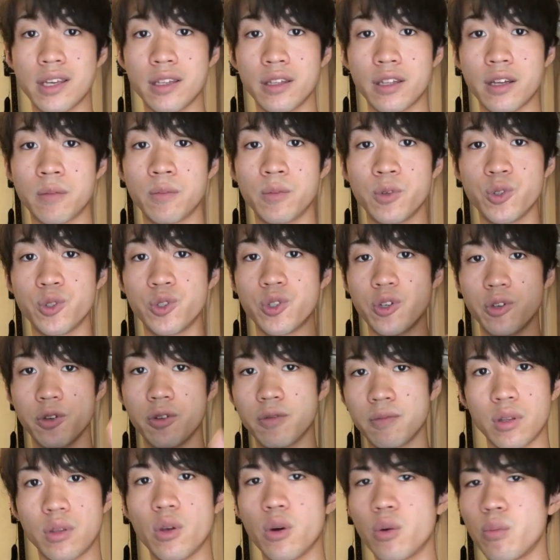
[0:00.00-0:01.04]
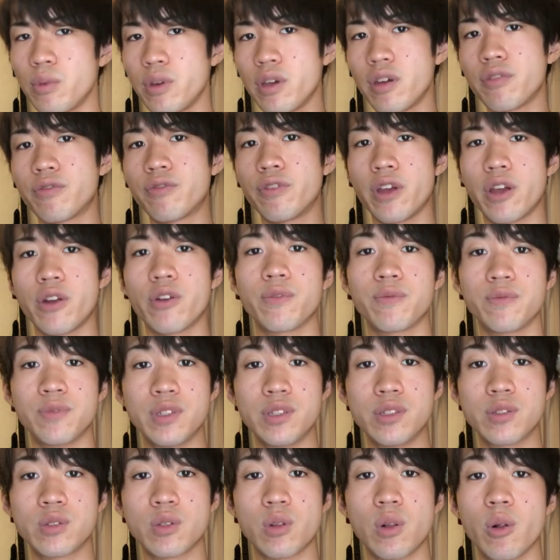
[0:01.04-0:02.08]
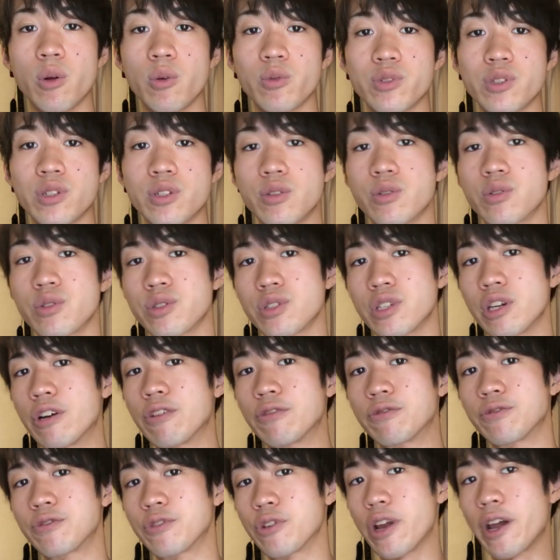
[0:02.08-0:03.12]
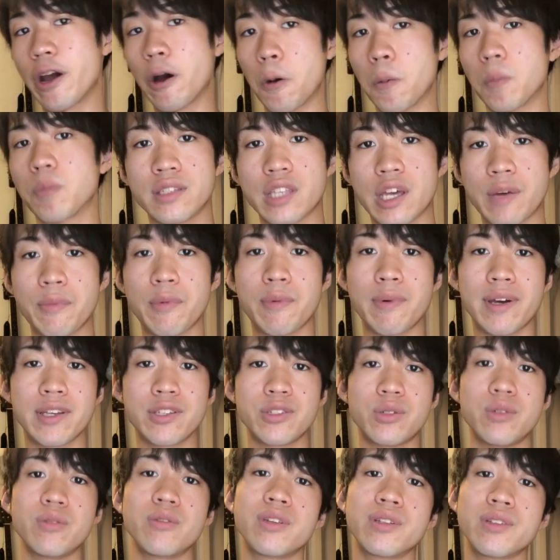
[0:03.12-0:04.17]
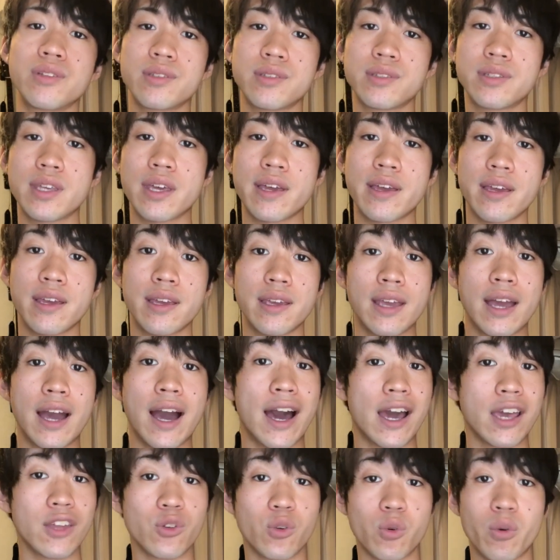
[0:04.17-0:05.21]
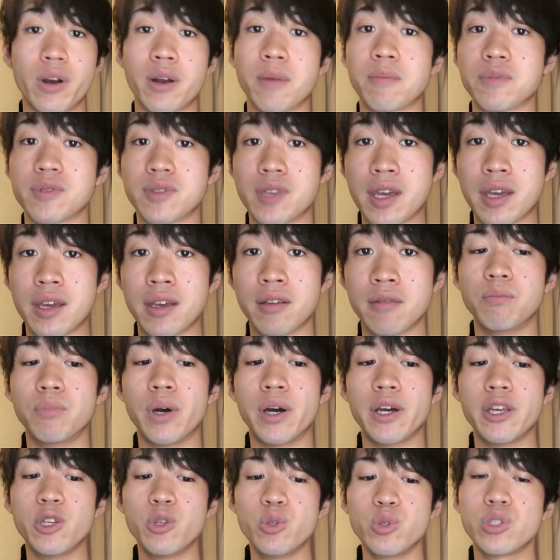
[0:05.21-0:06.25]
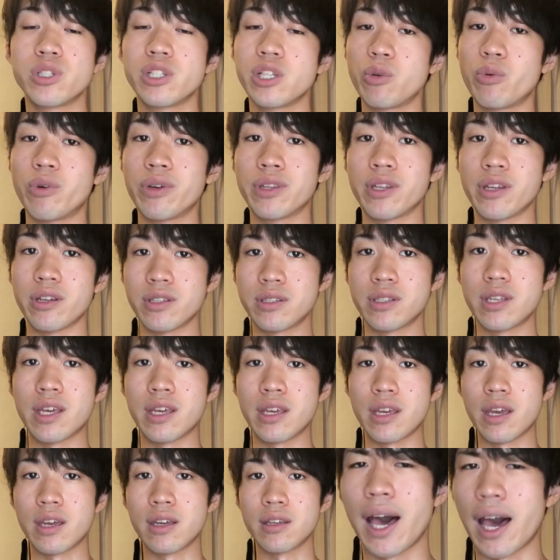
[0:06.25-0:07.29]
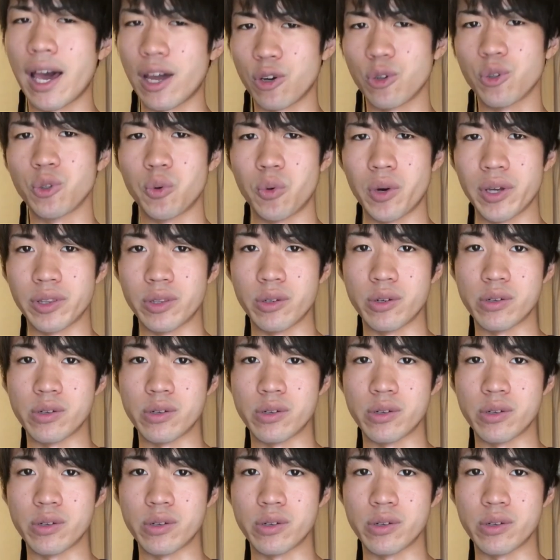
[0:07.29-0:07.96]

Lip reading: number two, don't be afraid of disclosing yourself for help. Some of my students say, I know what I'm saying, but usually when they say it, I don't know what they're